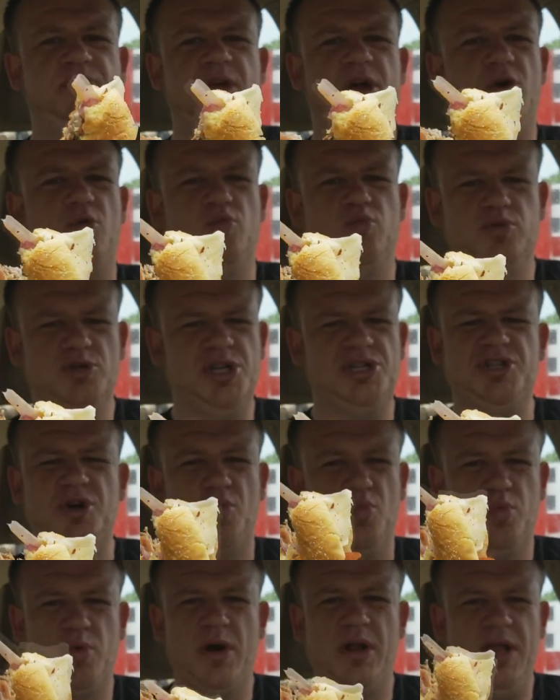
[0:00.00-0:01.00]
that are just
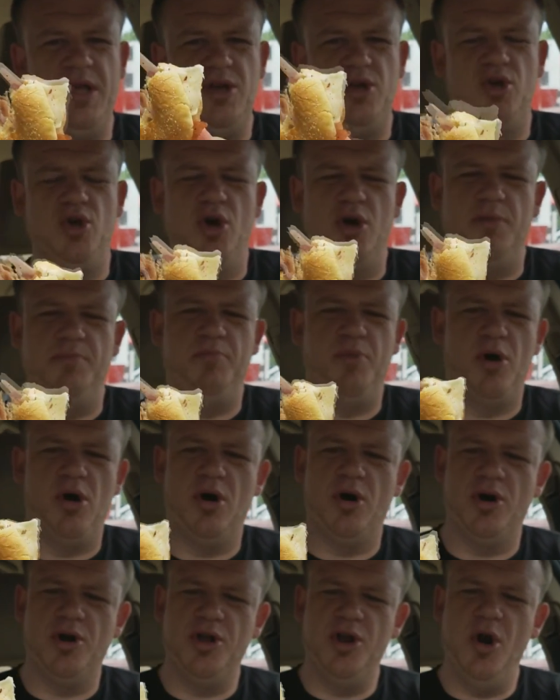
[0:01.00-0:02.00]
a really good
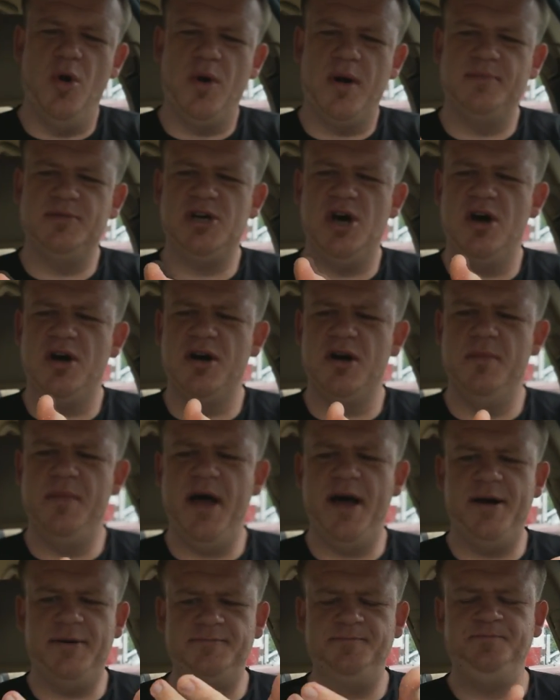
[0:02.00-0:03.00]
burger. You know what I'm talking
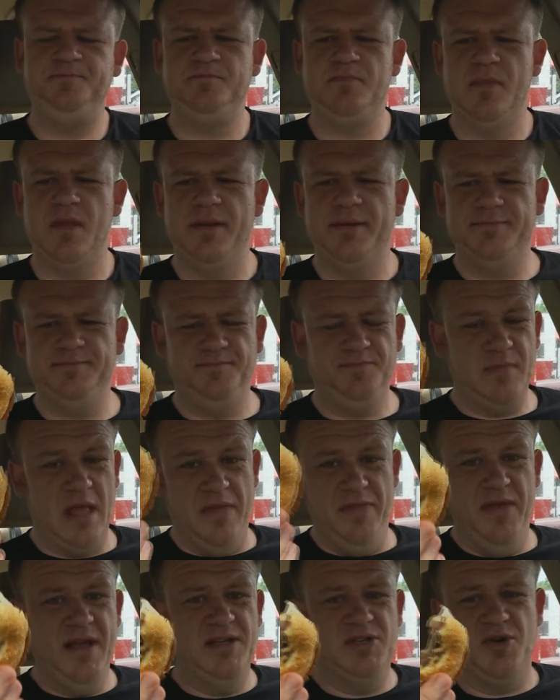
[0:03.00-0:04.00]
about?
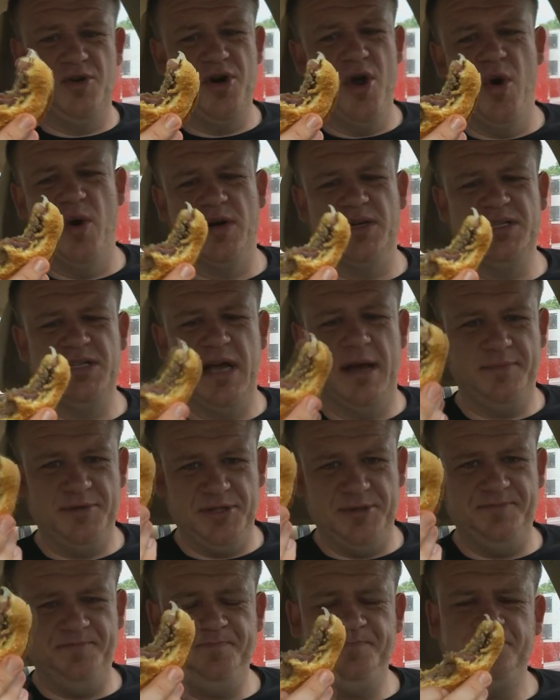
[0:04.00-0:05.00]
And these are no
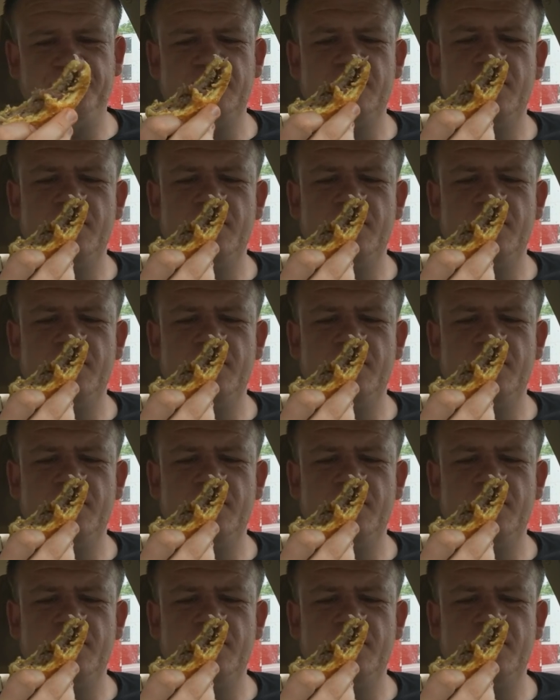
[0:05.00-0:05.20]
exception.